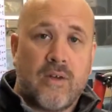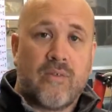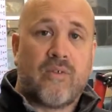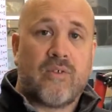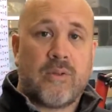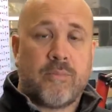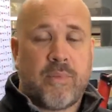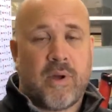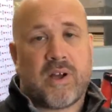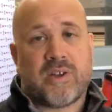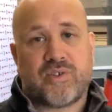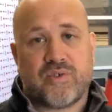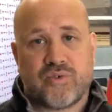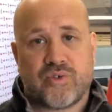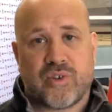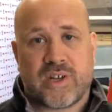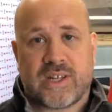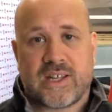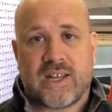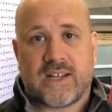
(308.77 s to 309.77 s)
from the parts you're
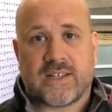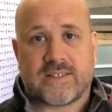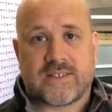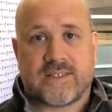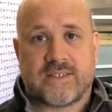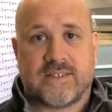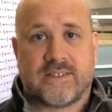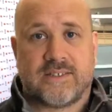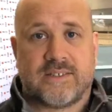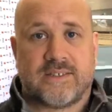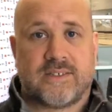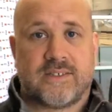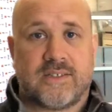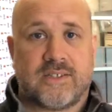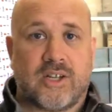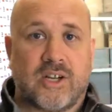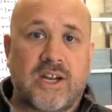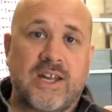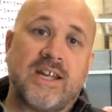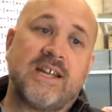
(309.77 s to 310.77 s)
trying to cut.
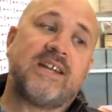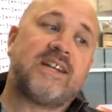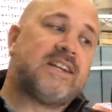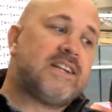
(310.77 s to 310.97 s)
All right.